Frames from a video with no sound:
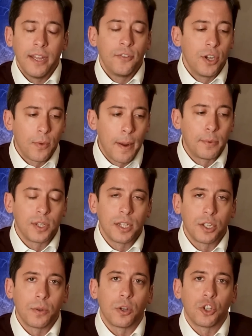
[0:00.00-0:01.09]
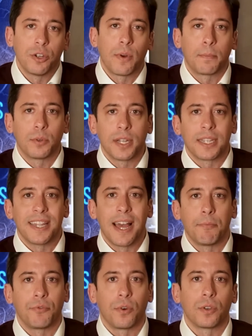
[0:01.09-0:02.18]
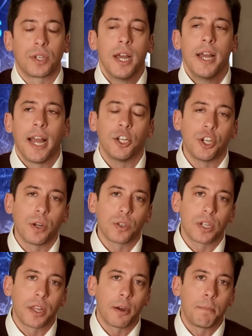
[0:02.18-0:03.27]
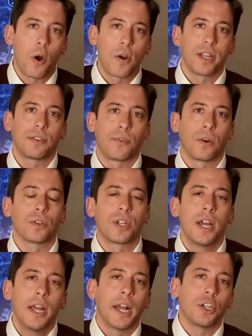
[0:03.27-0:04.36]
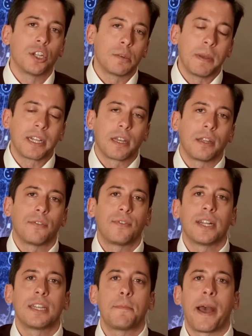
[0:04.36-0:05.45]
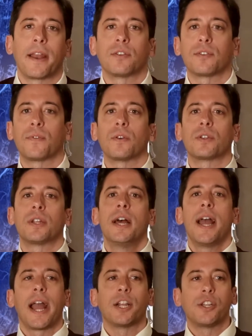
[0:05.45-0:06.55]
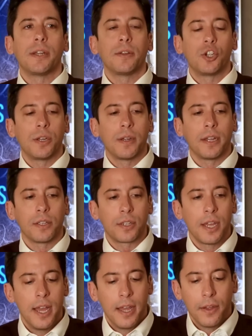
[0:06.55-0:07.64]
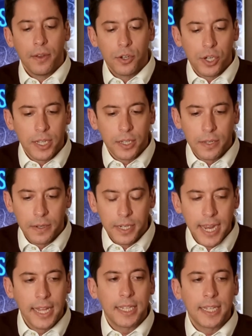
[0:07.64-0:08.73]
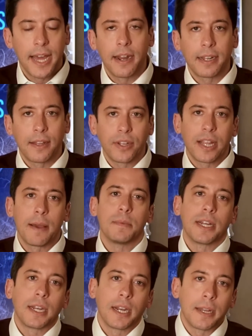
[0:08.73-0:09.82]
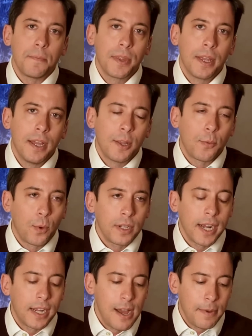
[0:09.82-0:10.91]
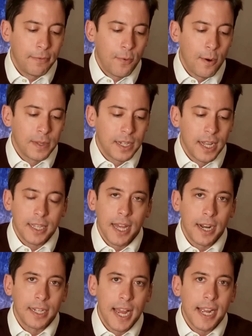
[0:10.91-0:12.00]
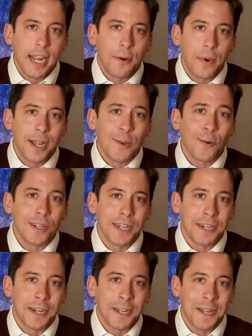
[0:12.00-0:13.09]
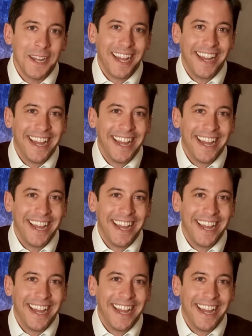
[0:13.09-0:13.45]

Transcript: if she represents you at all, she represents them first, and she goes to their parties first, and she speaks on their fancy panels first, and she she is she is dead set on giving them dignity. The World Economic Forum is dead set on taking away your dignity.